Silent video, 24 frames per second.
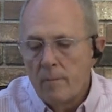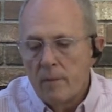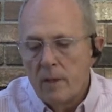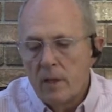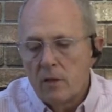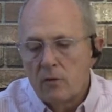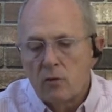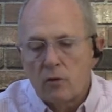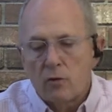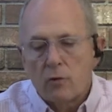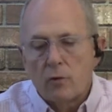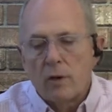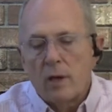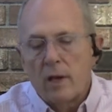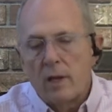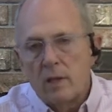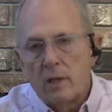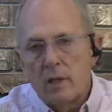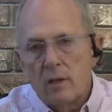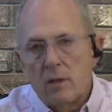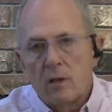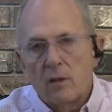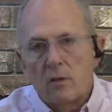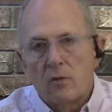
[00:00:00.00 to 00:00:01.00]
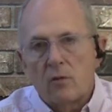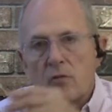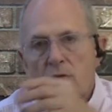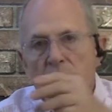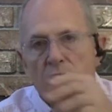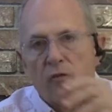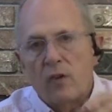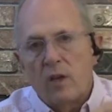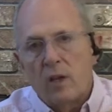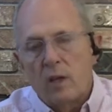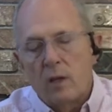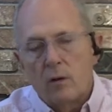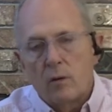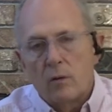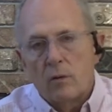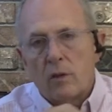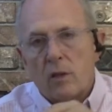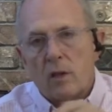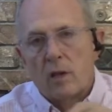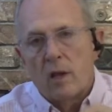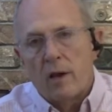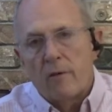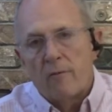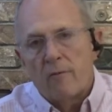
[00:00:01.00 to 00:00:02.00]
it's creating this field.
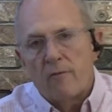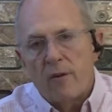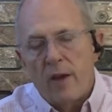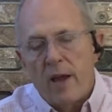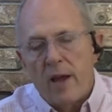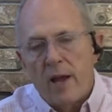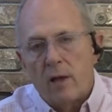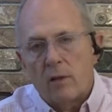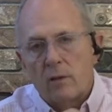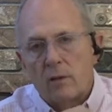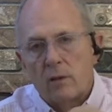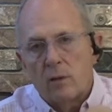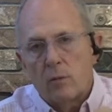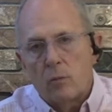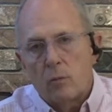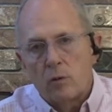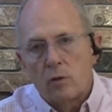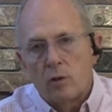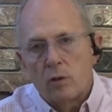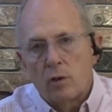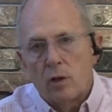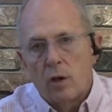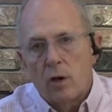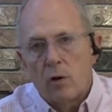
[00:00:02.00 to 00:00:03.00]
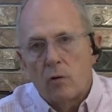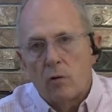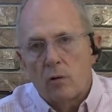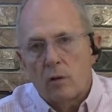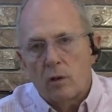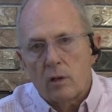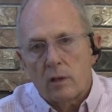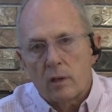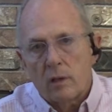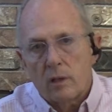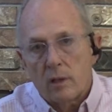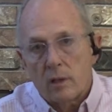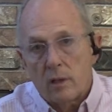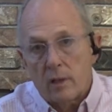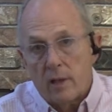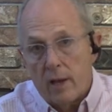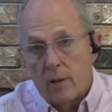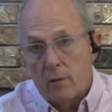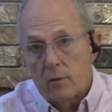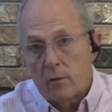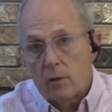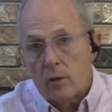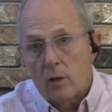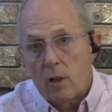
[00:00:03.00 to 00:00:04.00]
And I found that when you go
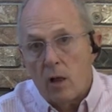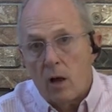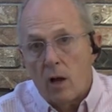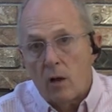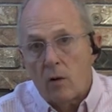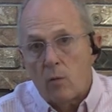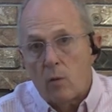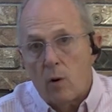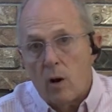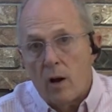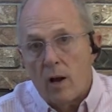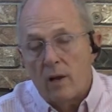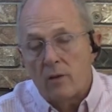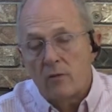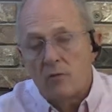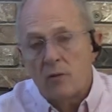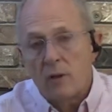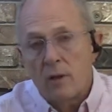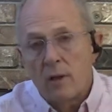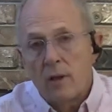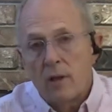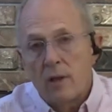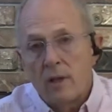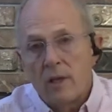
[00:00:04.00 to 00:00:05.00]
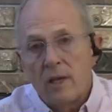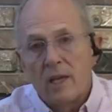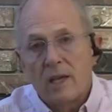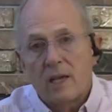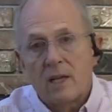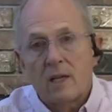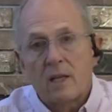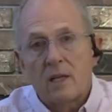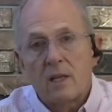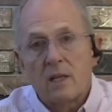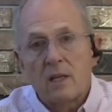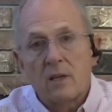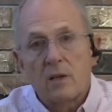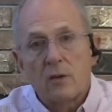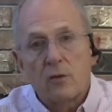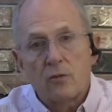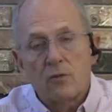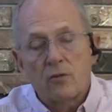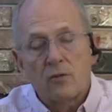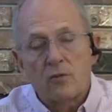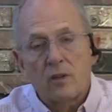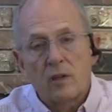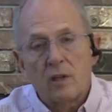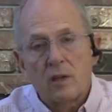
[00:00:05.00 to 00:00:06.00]
counterclockwise, it clears
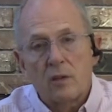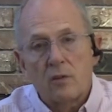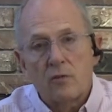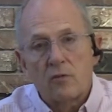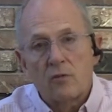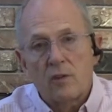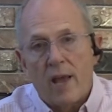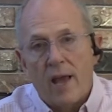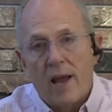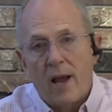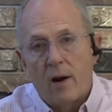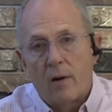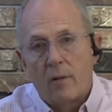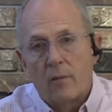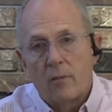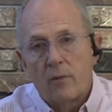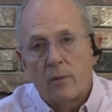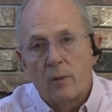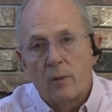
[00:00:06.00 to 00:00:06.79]
things out.